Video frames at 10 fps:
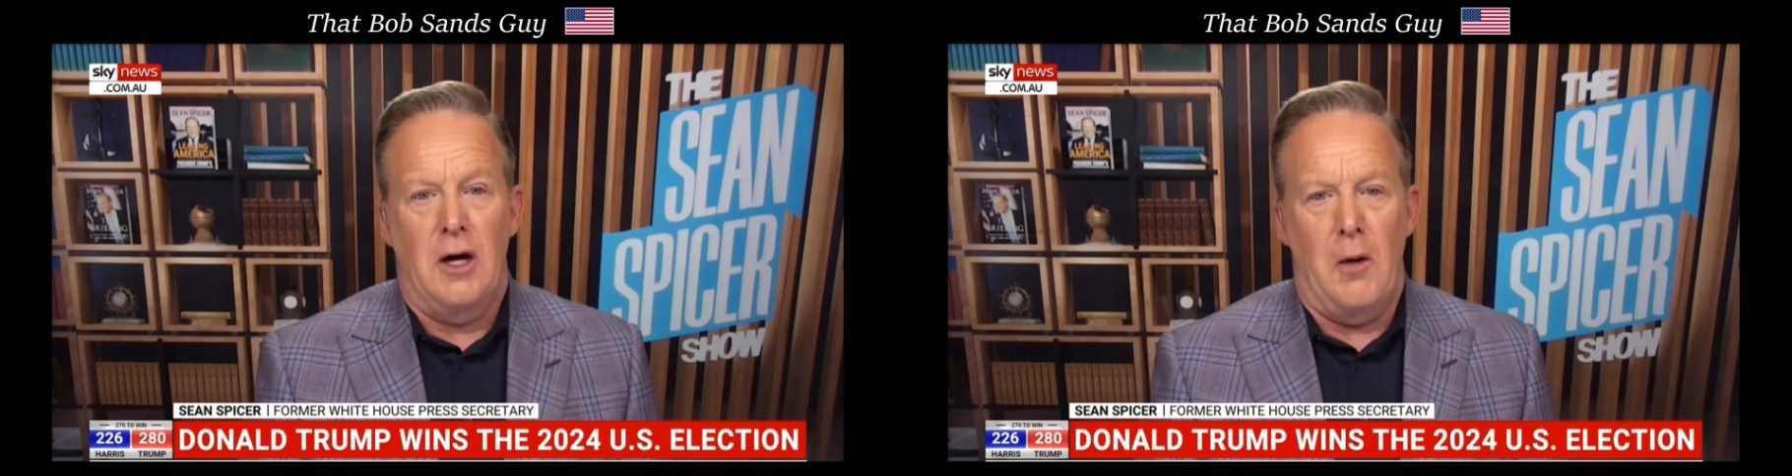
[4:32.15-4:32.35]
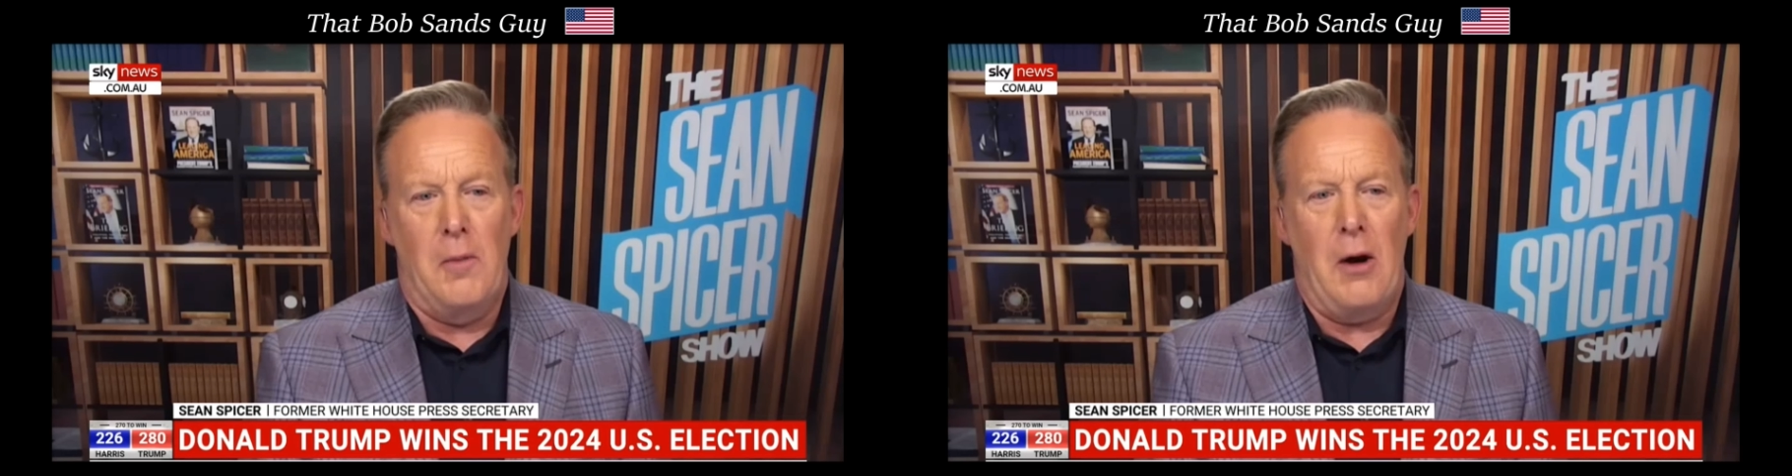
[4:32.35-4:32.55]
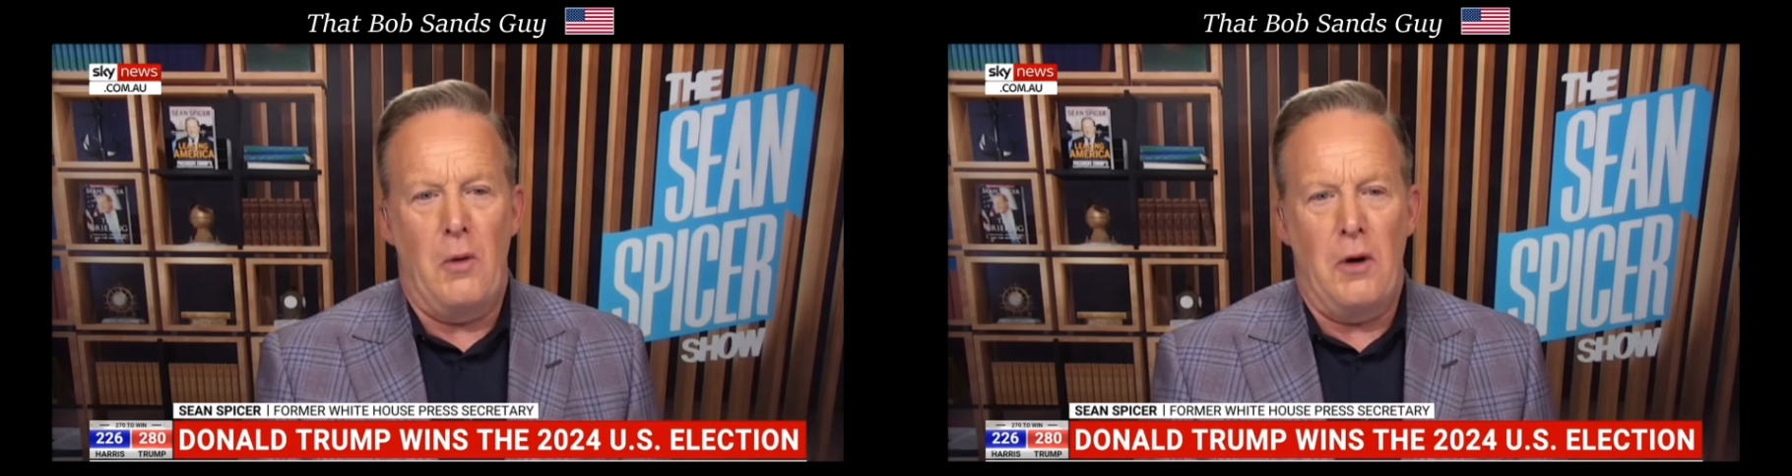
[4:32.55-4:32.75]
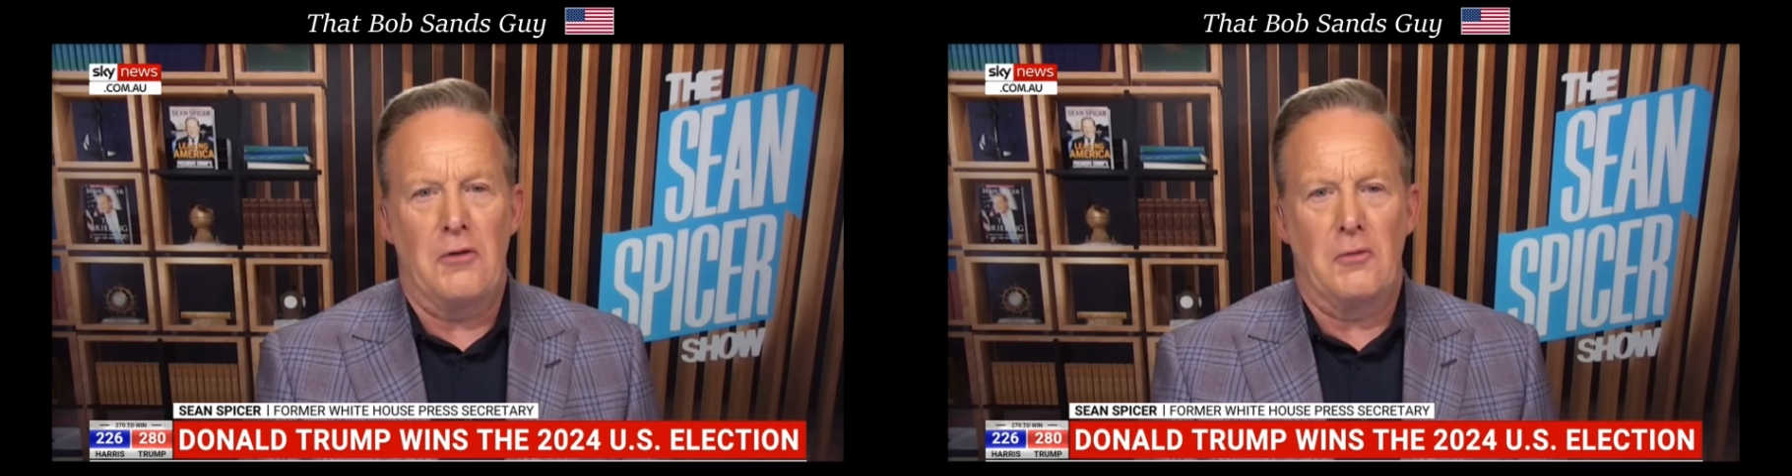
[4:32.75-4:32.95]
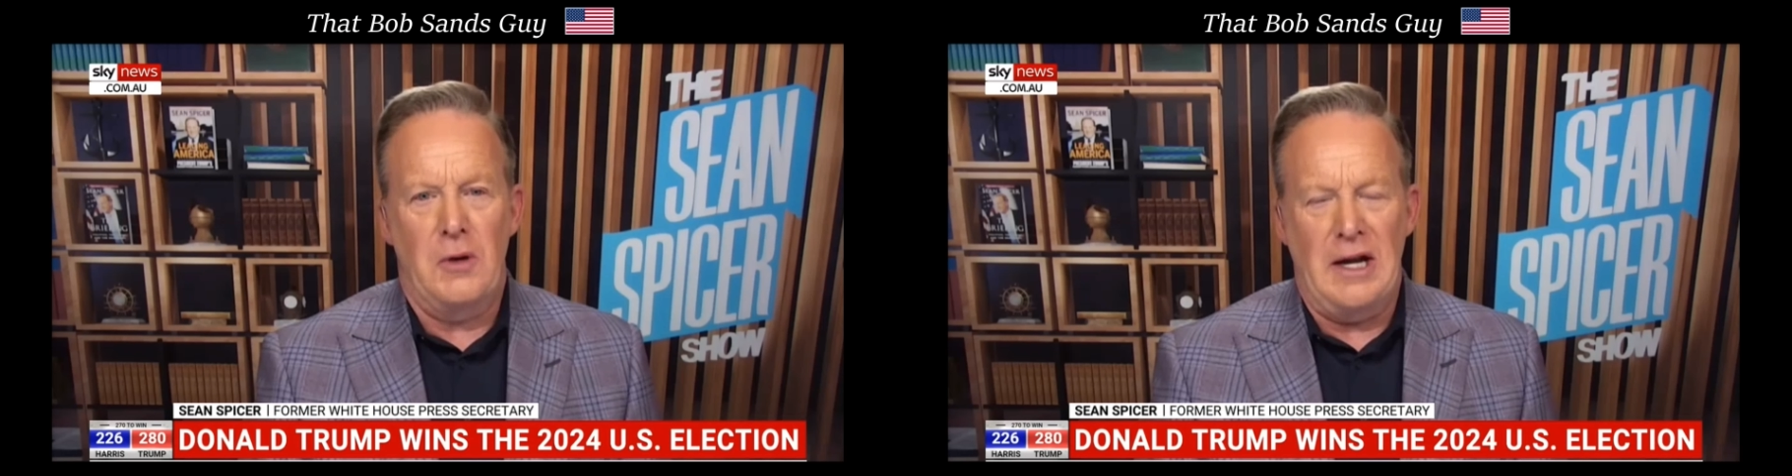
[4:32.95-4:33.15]
about where
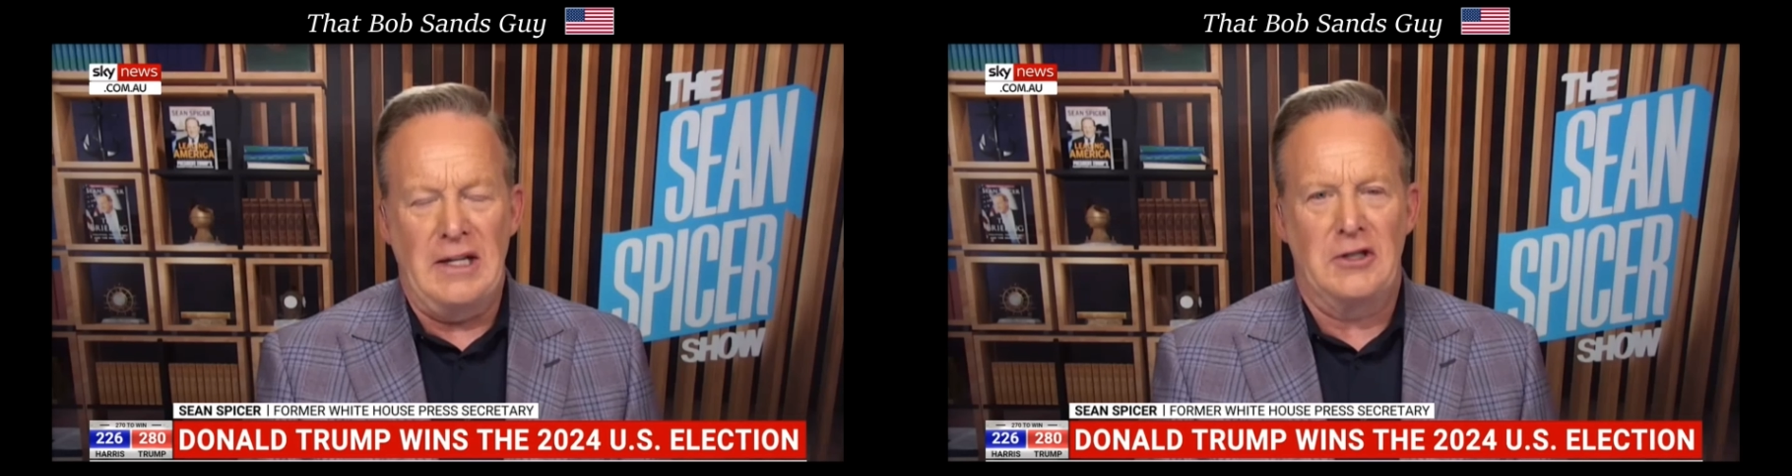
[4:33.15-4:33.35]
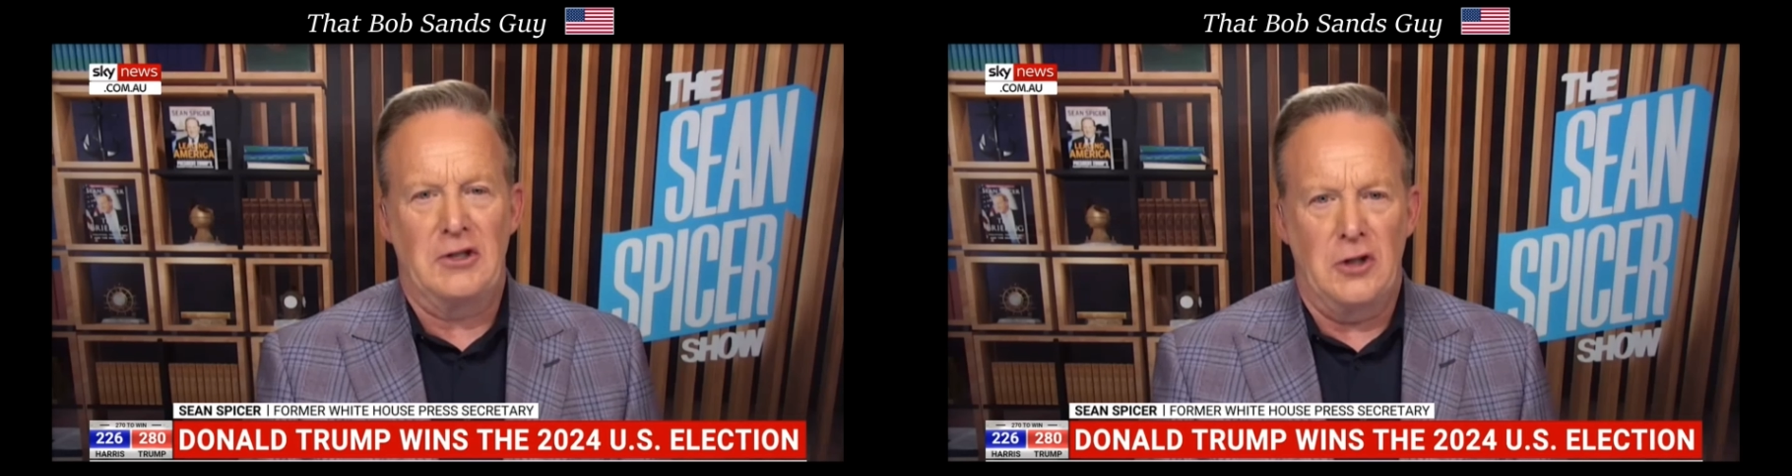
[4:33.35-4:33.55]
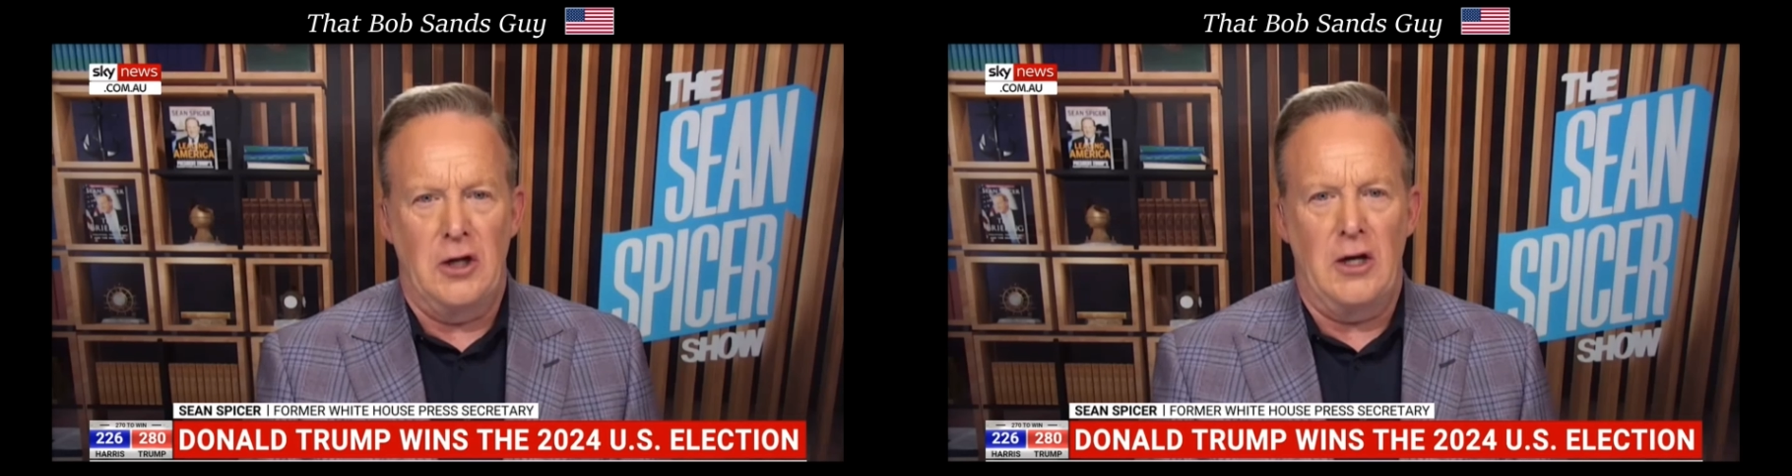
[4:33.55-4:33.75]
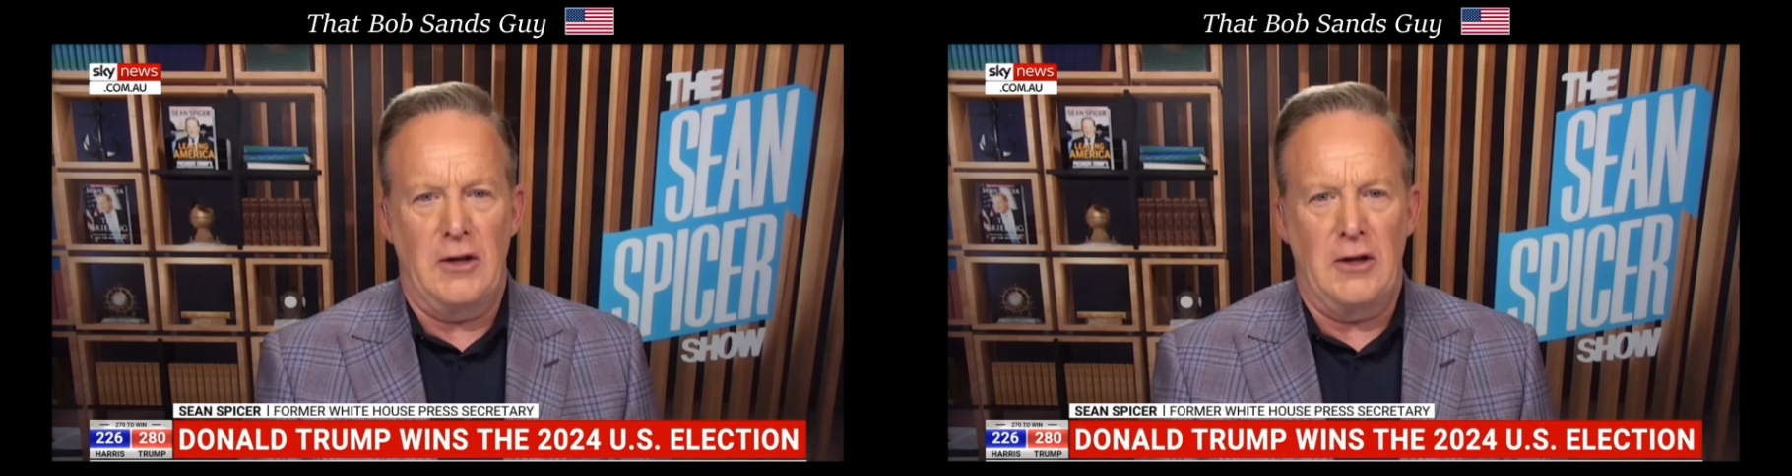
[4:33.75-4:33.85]
the race stood